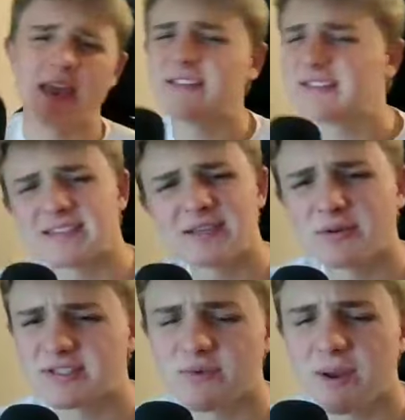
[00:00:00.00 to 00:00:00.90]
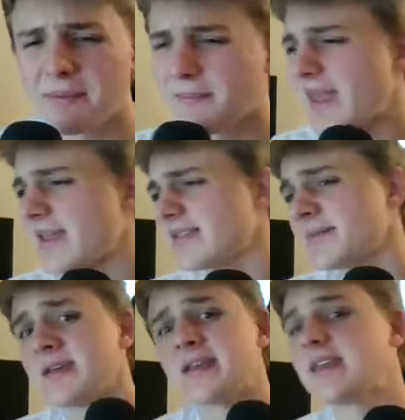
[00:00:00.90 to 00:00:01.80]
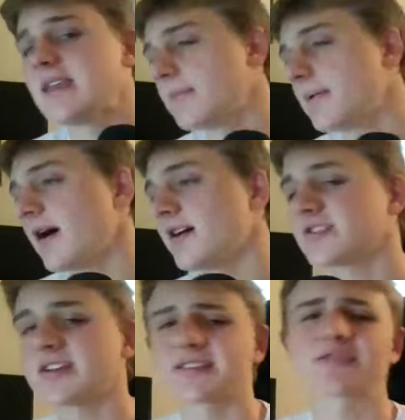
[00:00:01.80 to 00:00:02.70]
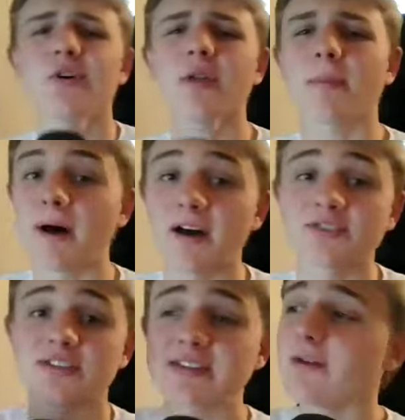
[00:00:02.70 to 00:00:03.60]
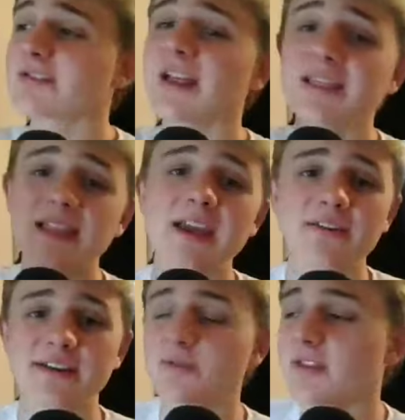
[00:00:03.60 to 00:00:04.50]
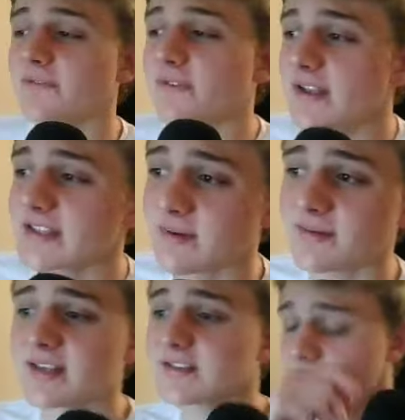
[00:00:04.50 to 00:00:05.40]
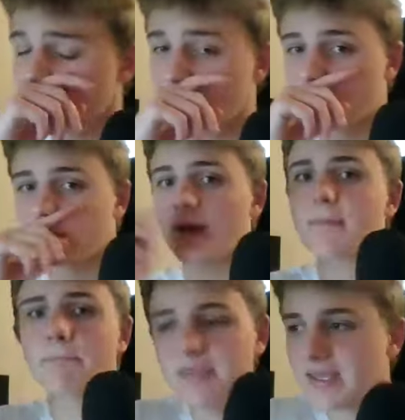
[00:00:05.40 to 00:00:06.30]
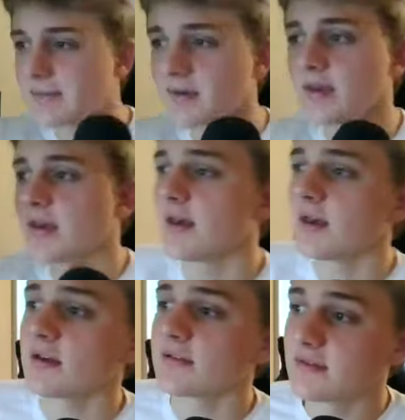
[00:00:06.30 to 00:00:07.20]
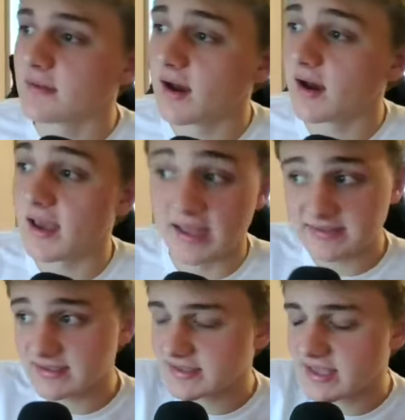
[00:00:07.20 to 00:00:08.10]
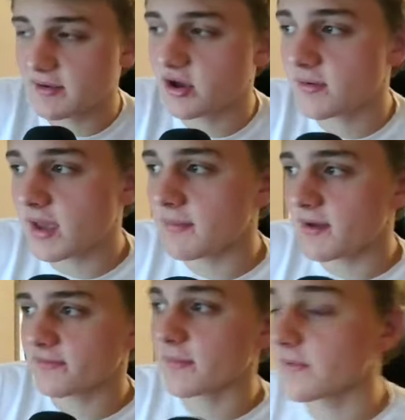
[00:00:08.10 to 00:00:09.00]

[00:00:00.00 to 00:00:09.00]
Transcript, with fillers: ACC wants to reprimand him. He apologizes. Don't apologize. That was hilarious. One of the funniest moments. That's going to be a great meme. Uh, NC State good come back